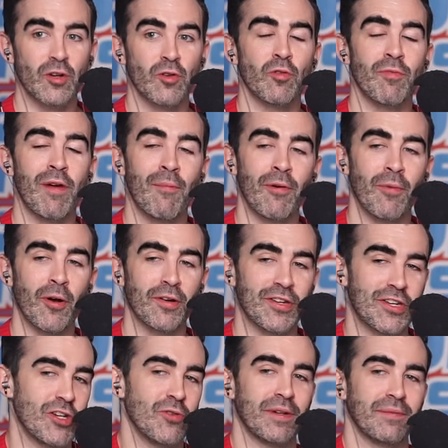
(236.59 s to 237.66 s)
Remember Mark
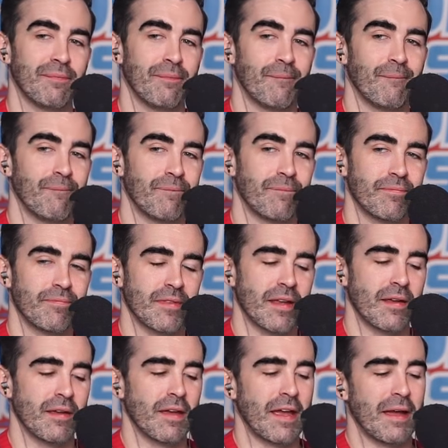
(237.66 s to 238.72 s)
Cuban
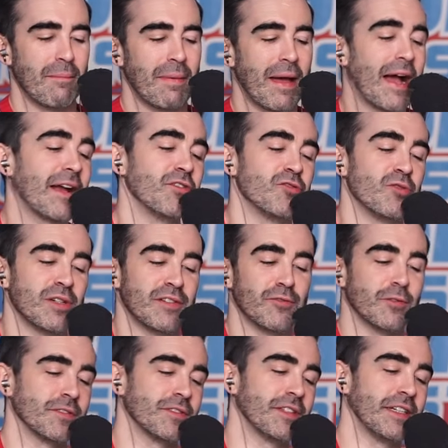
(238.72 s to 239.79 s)
back in
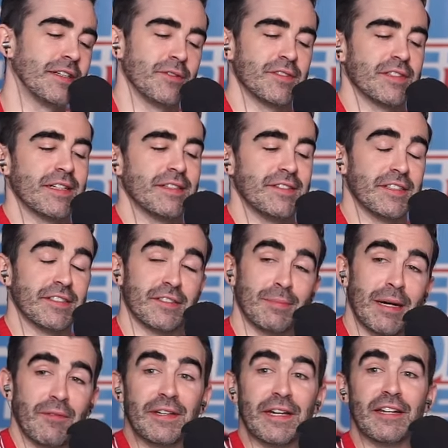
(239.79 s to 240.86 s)
2014 who said this
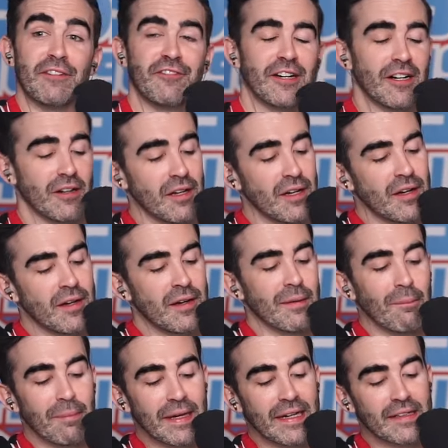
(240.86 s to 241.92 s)
about the NFL?
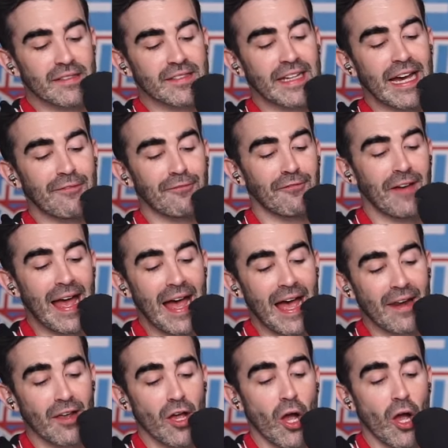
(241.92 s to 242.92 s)
Pigs get fat,